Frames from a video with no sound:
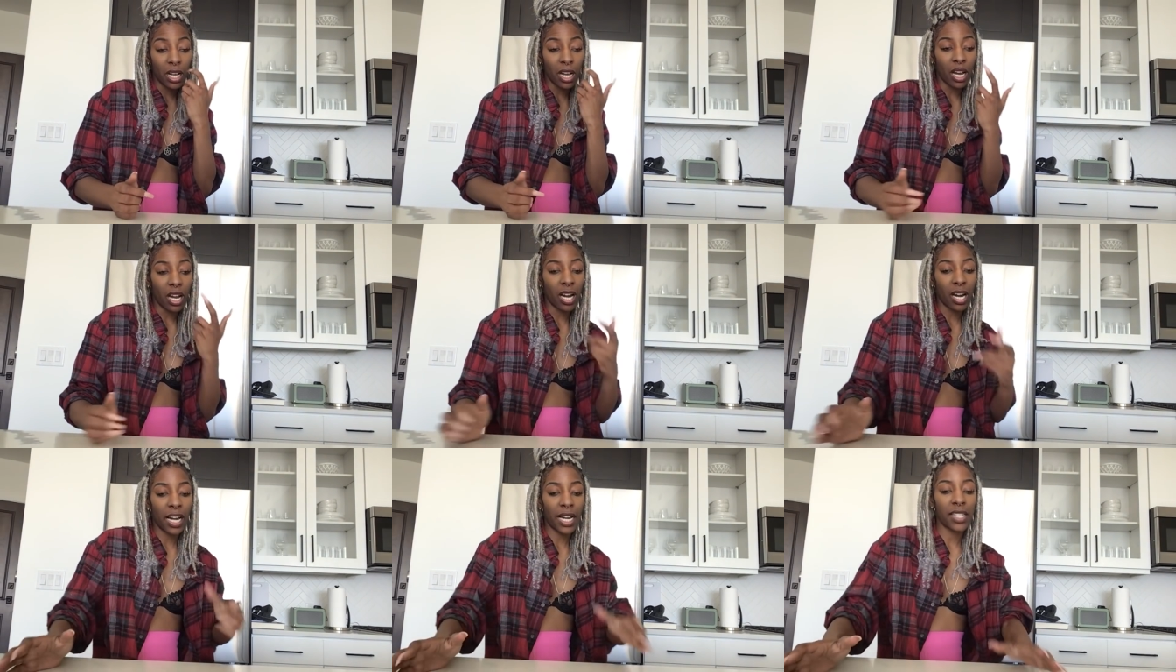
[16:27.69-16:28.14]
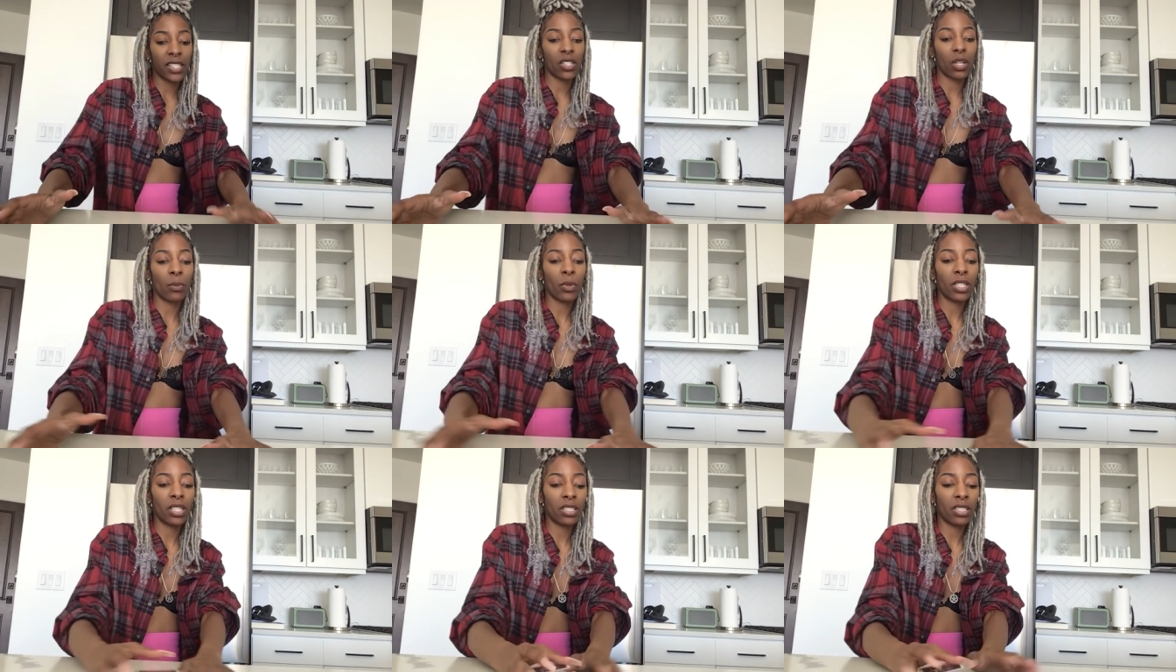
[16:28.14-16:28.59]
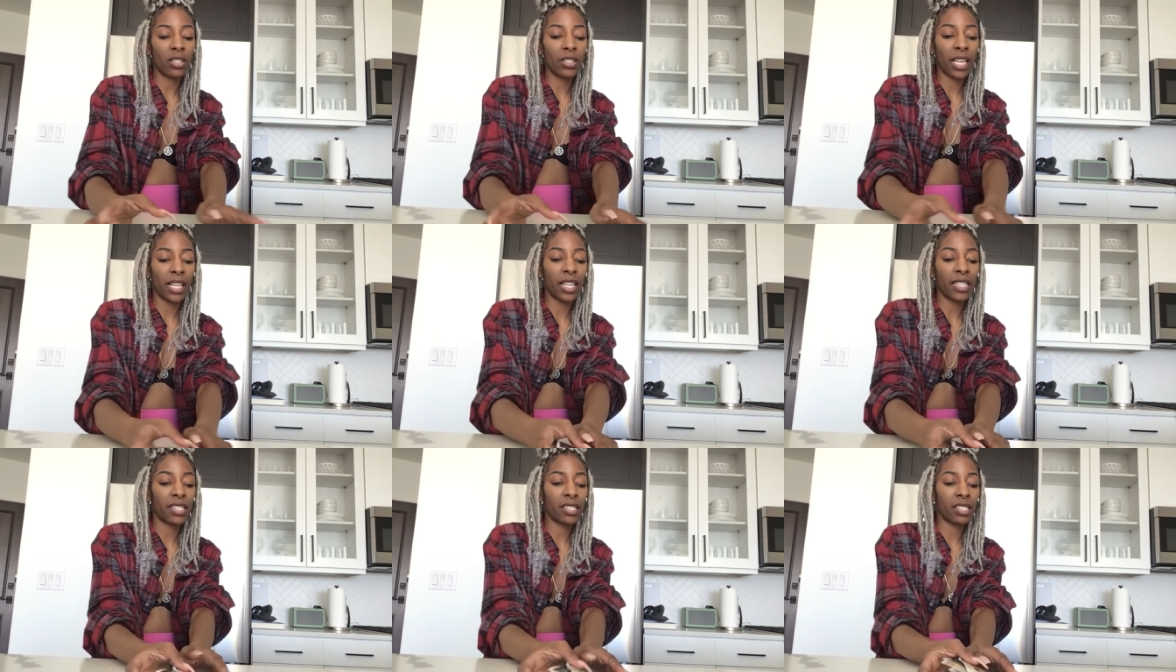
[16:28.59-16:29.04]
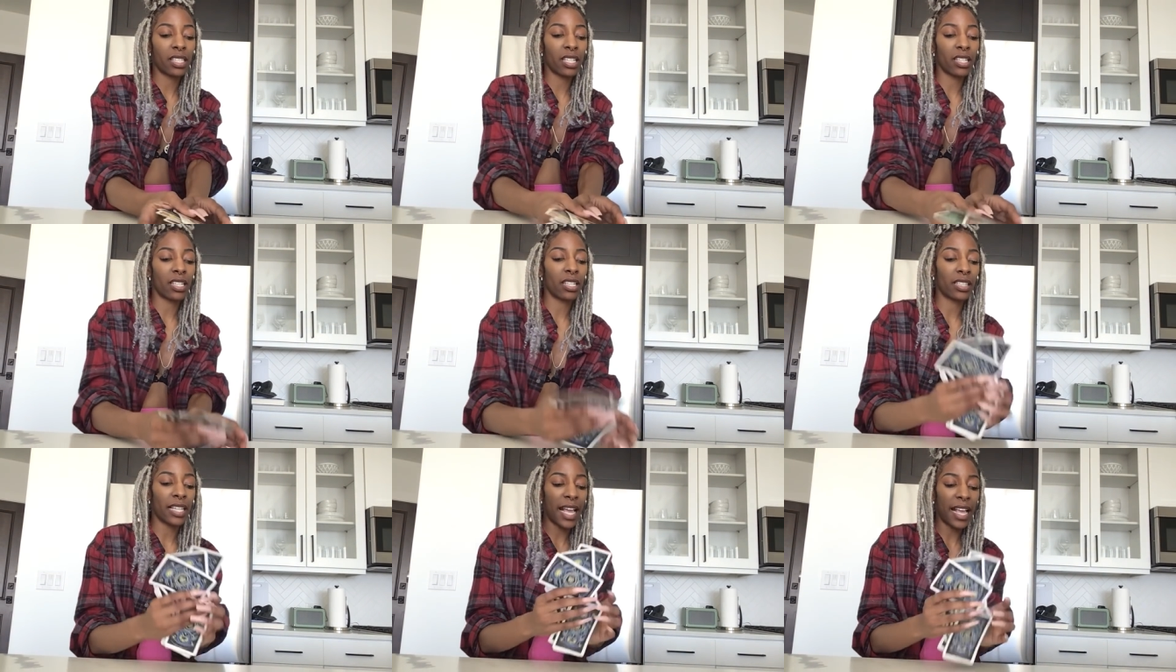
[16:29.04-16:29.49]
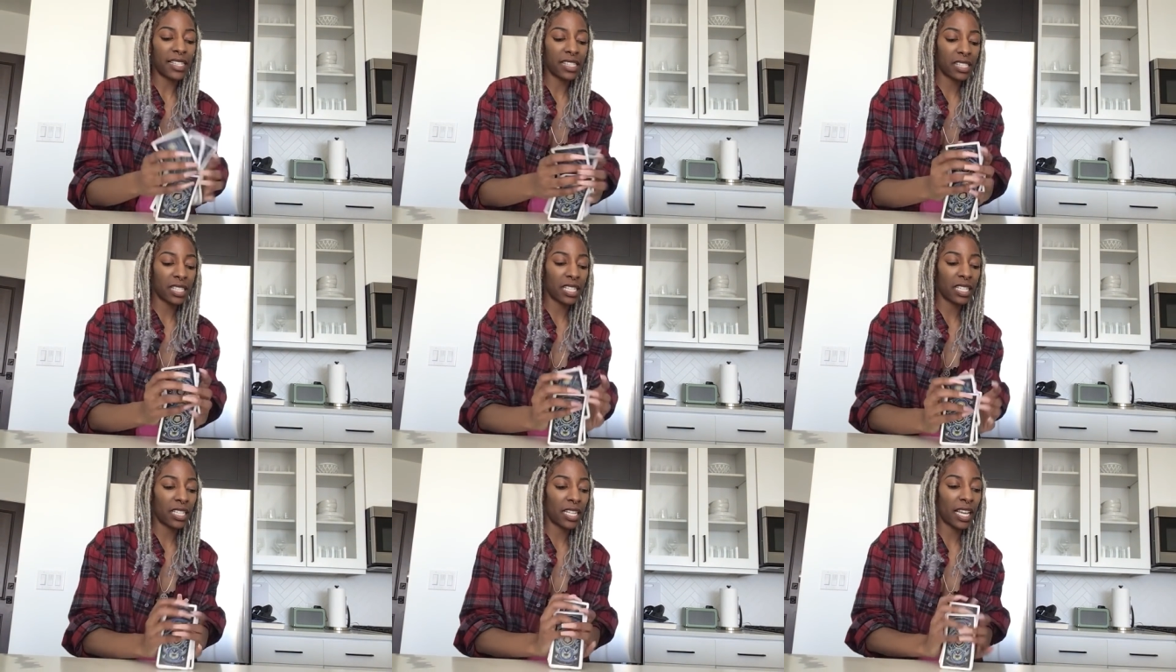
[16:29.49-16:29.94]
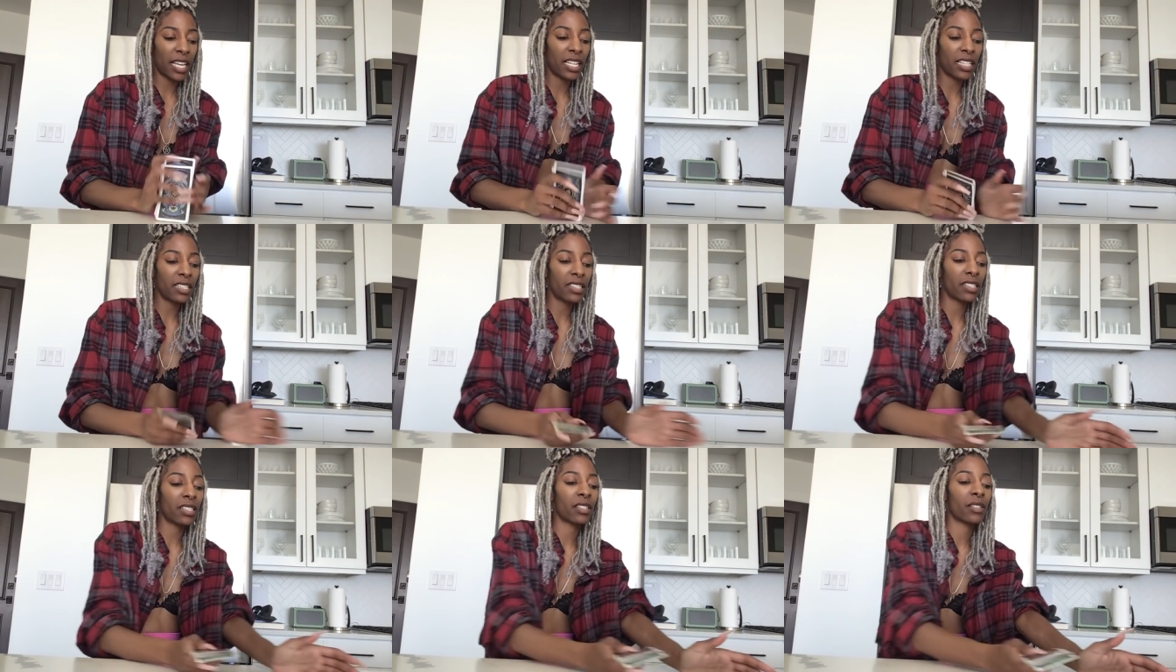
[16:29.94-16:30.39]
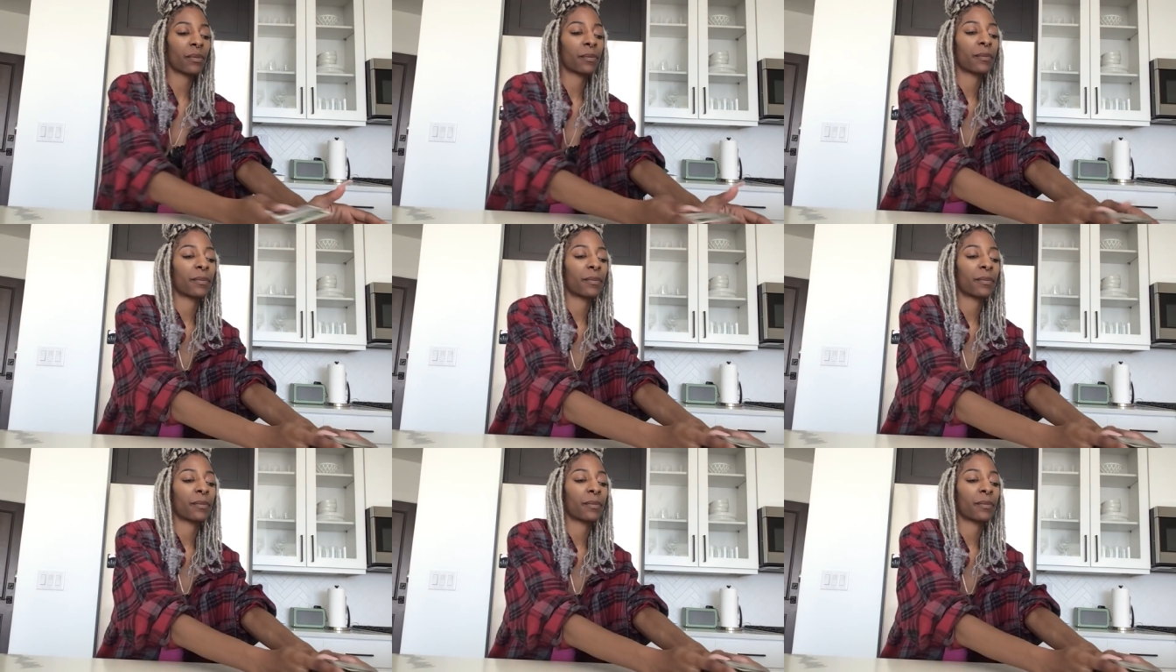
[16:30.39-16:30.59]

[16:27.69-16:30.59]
All right, so I'm gonna, okay, let's see, the last 10 days.